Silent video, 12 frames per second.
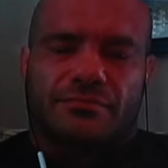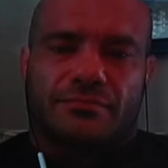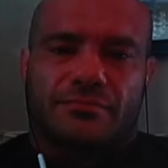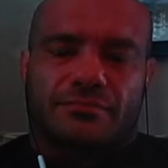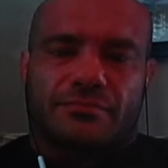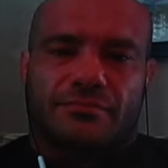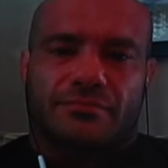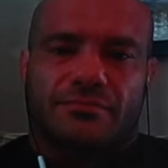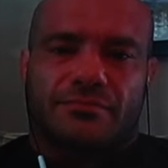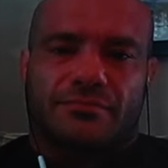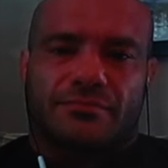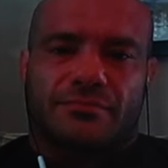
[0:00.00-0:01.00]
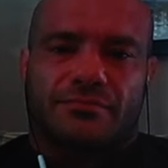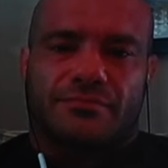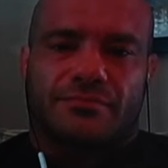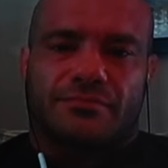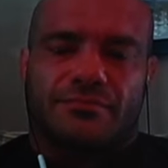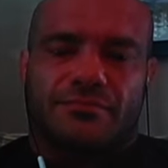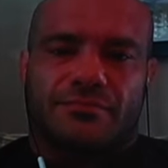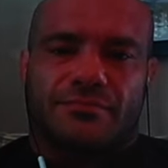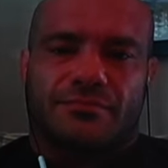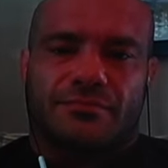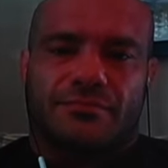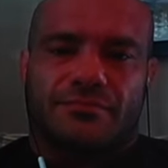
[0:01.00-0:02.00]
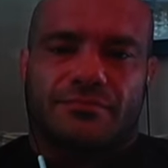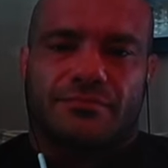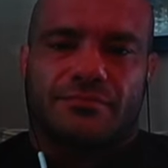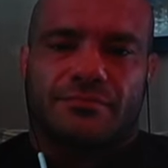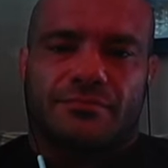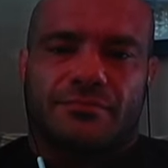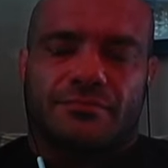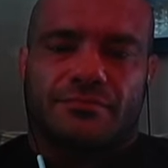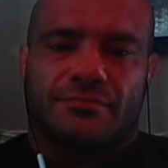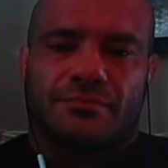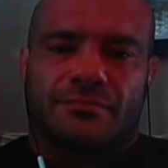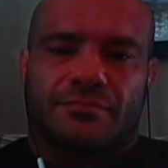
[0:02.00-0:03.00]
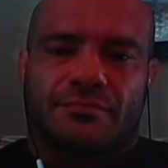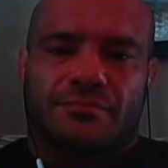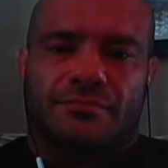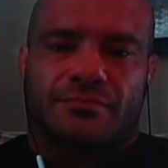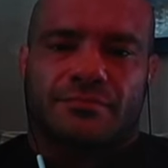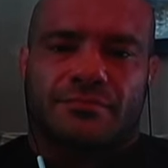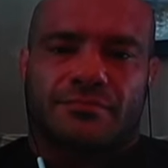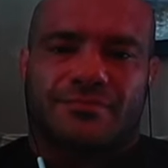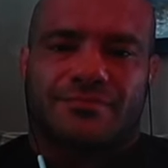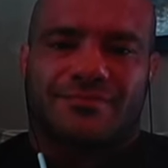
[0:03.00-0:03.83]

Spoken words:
This person isn't speaking.